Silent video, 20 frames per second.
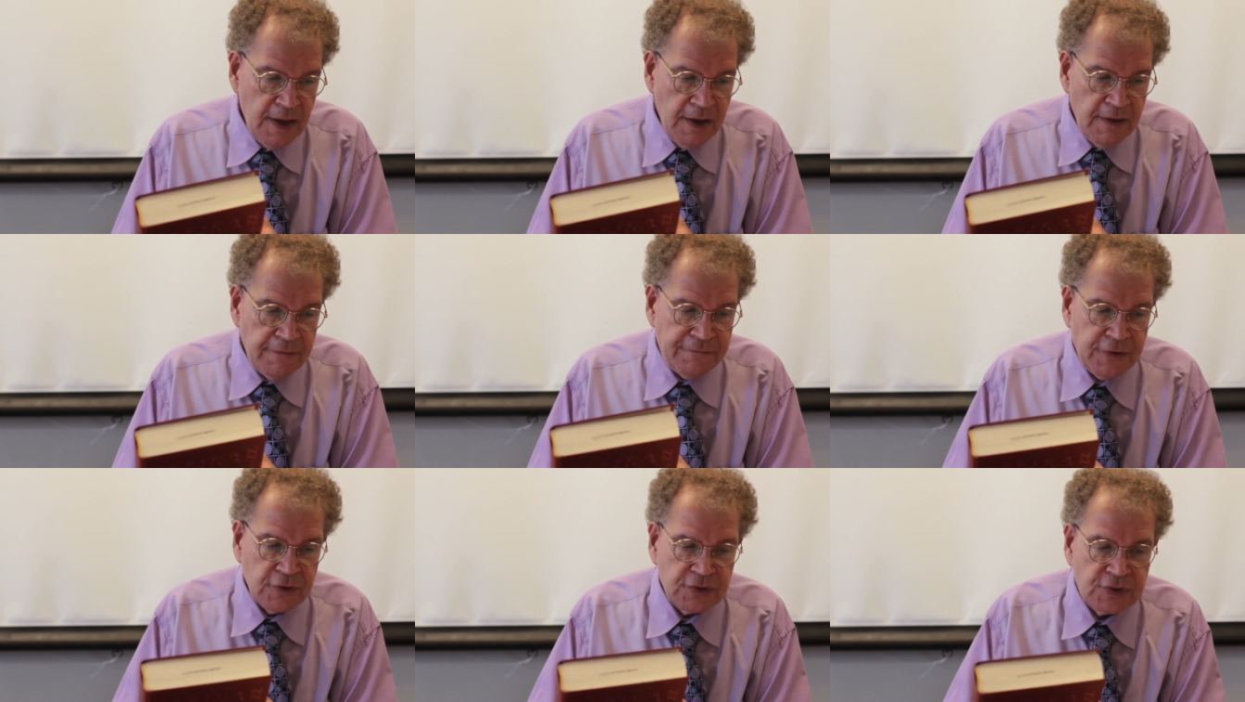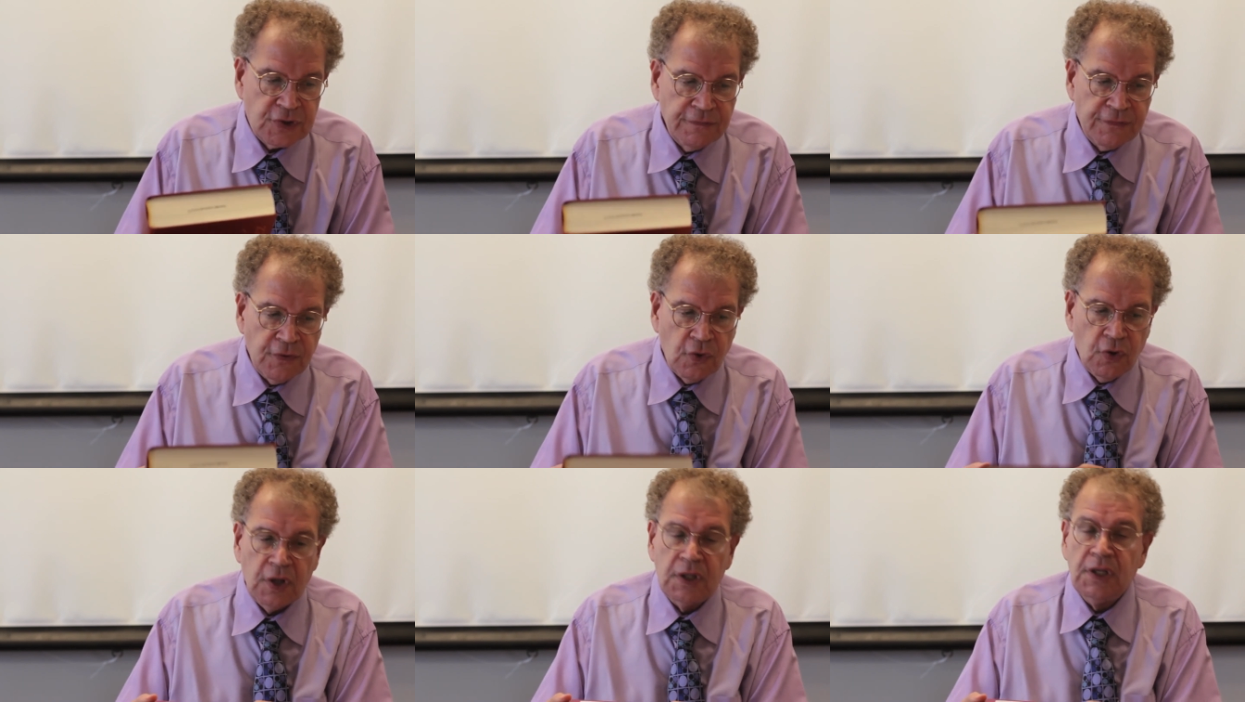First
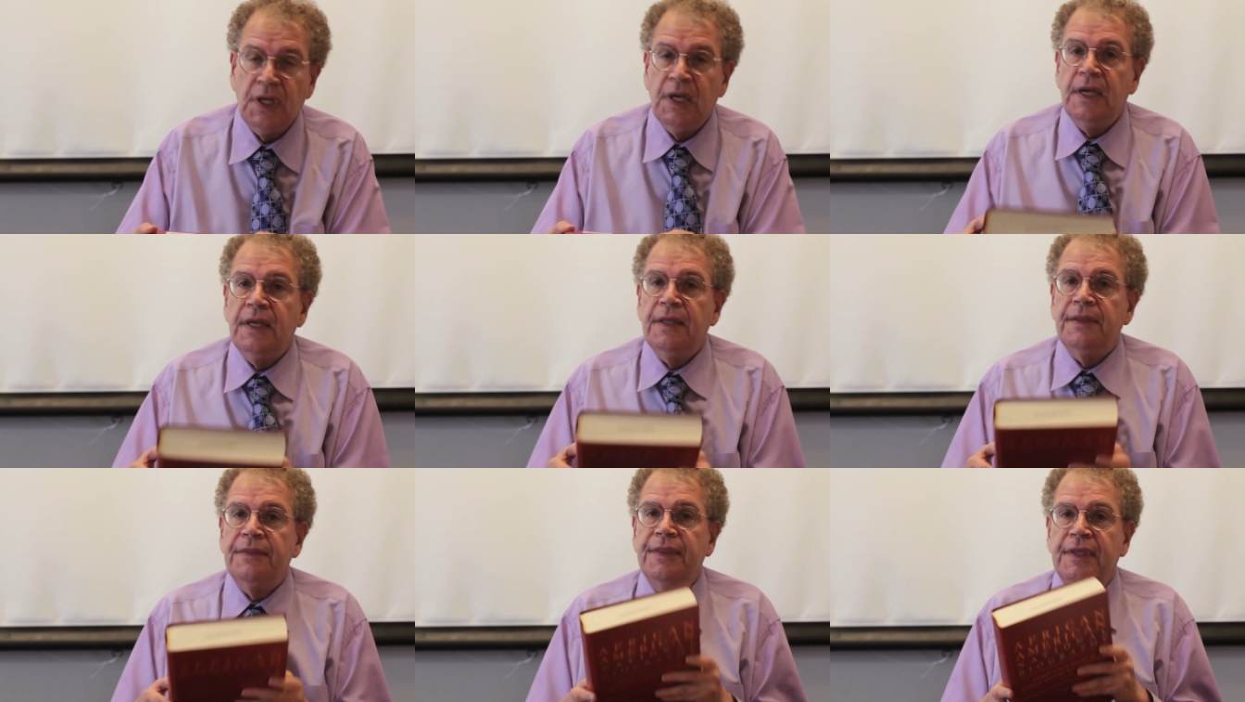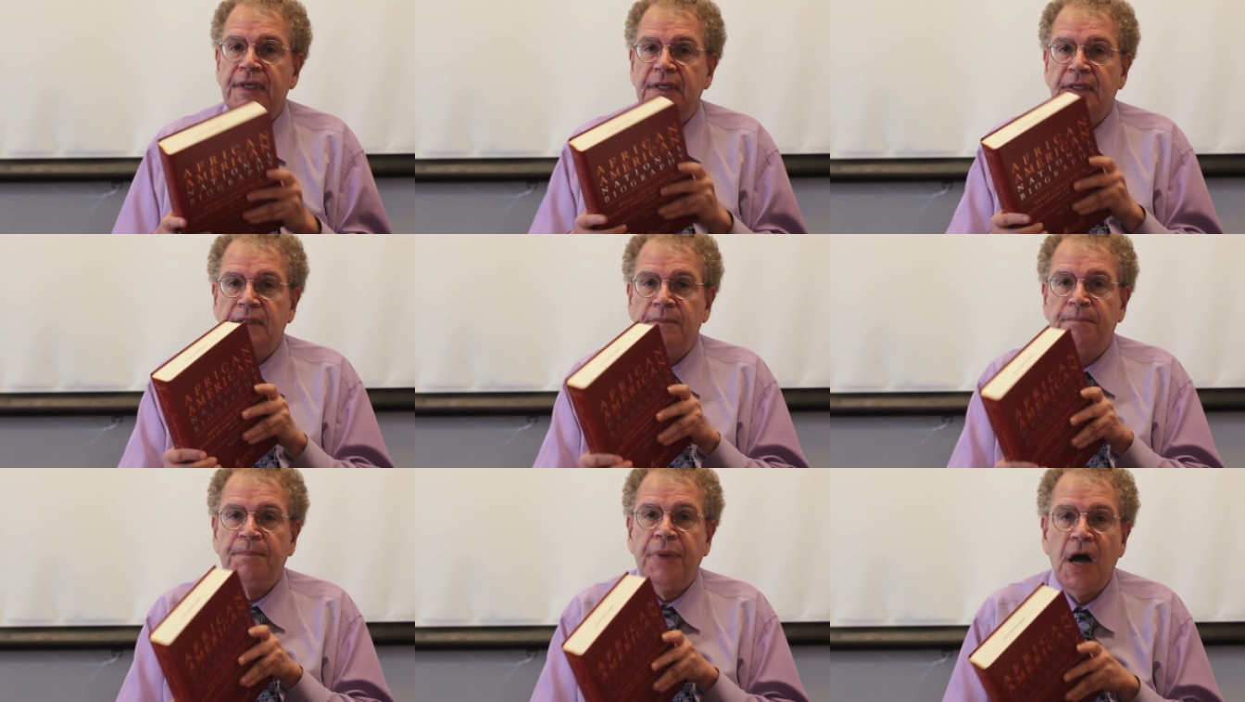of all,
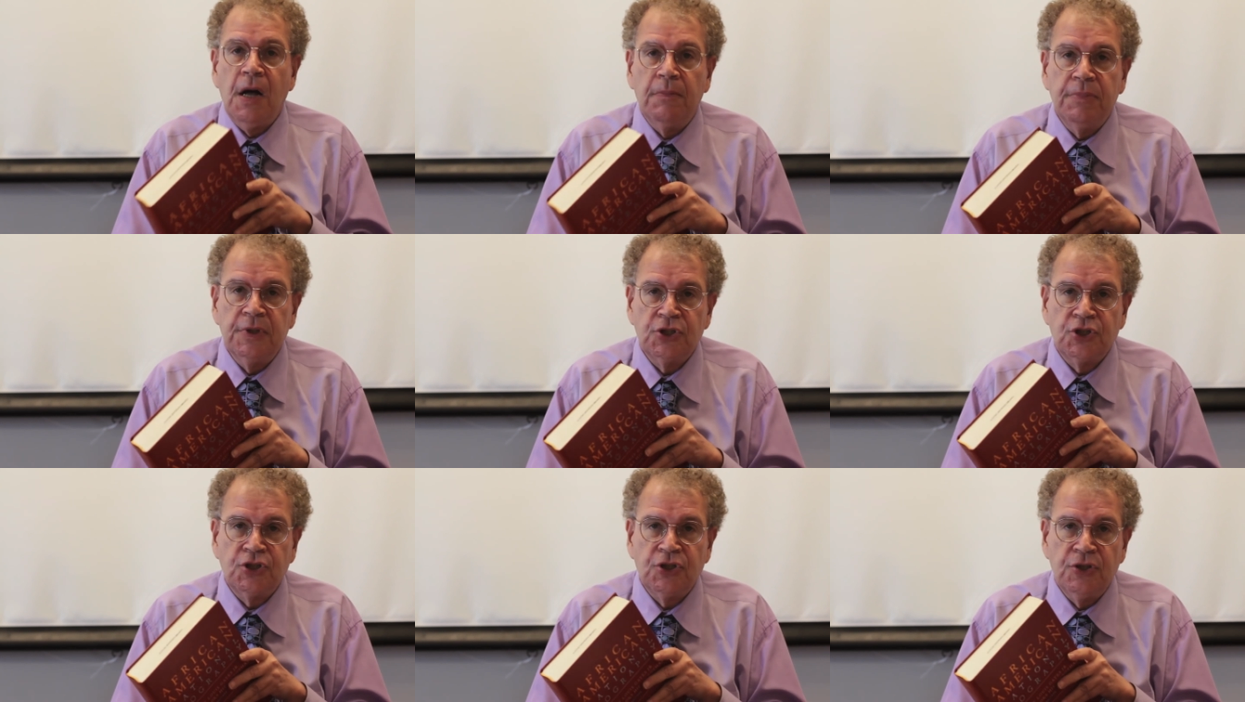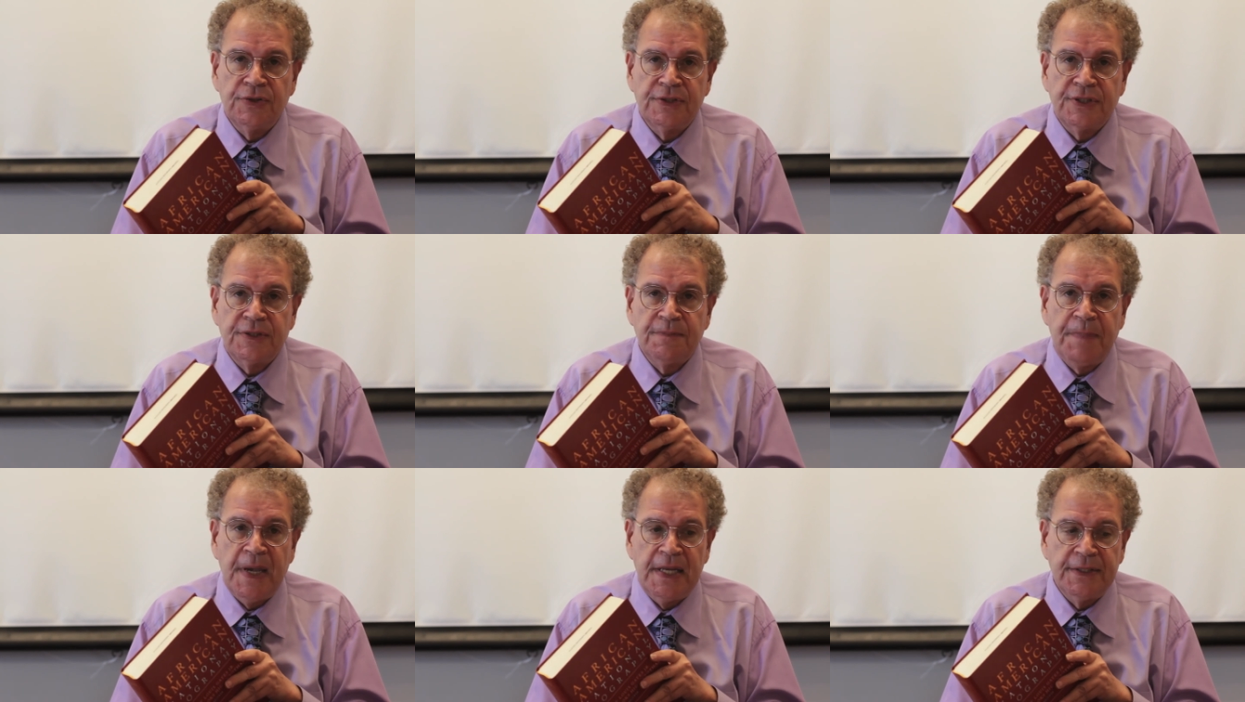the publisher
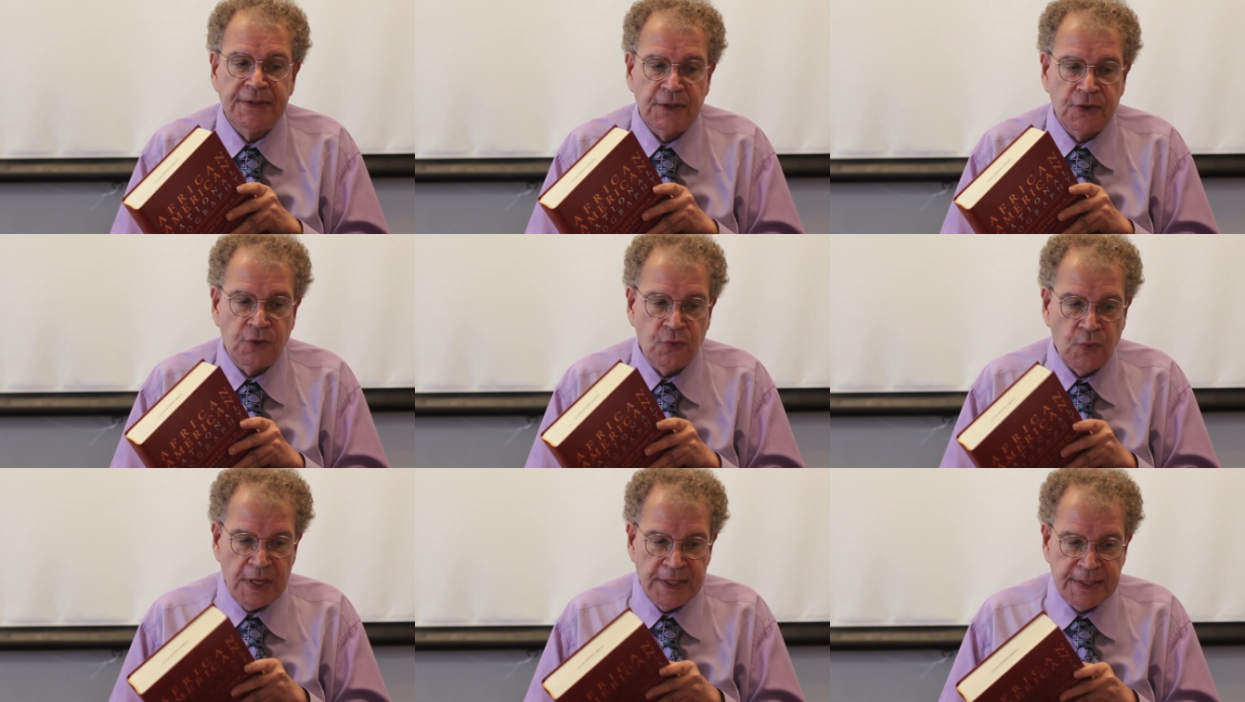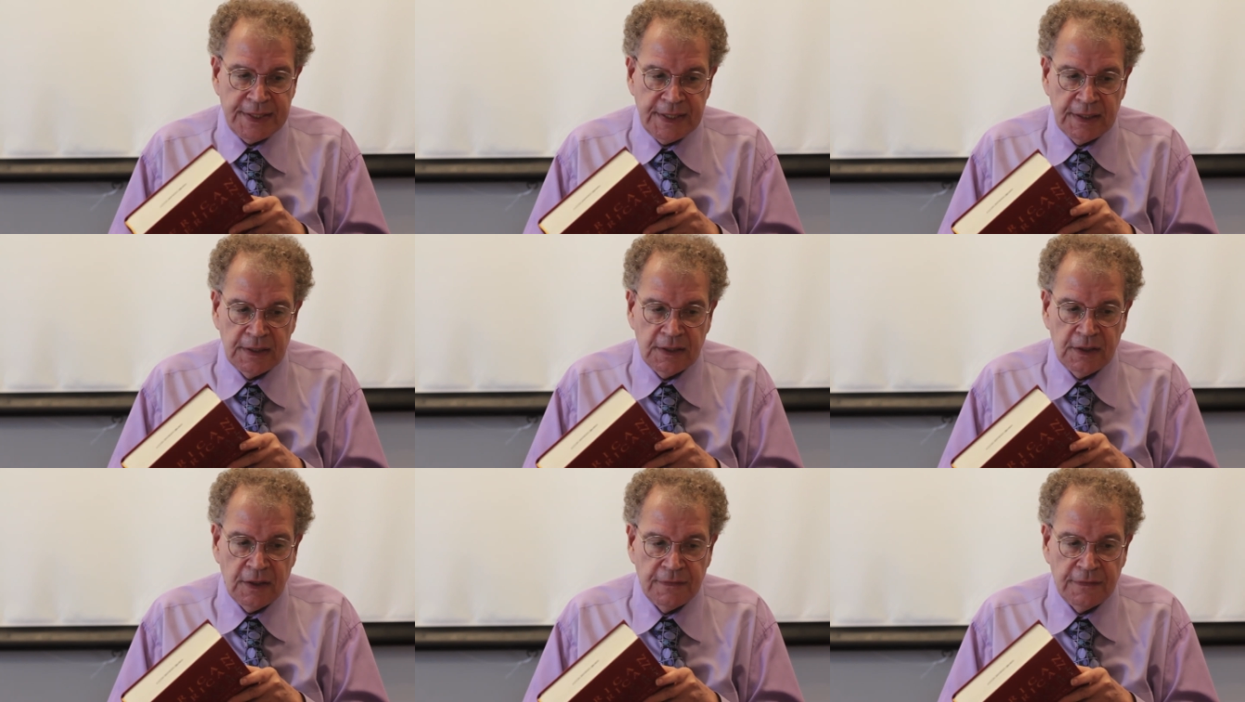spent a great deal